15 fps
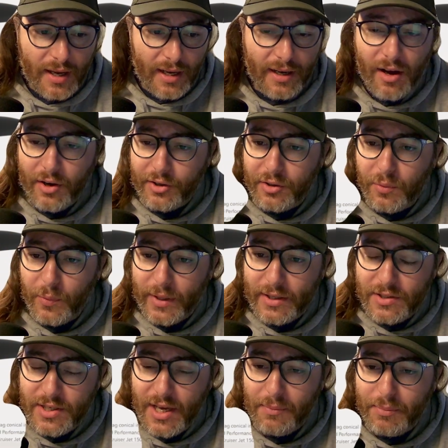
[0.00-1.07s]
conical
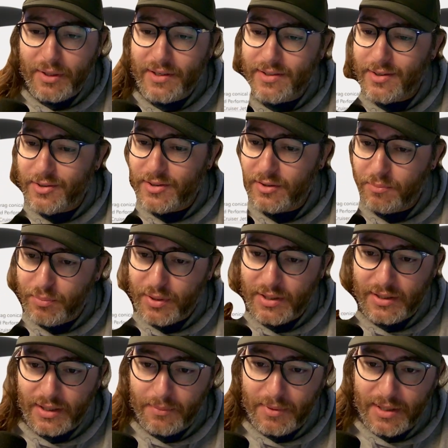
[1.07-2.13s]
wings yet because they're still pretty
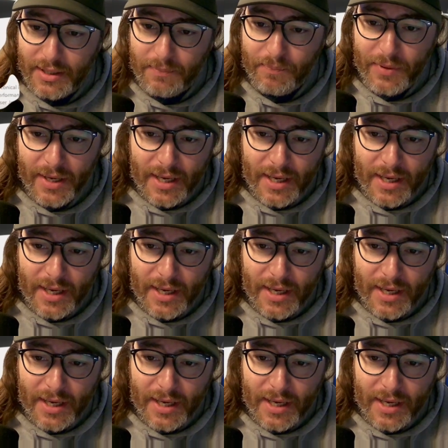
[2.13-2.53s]
limited,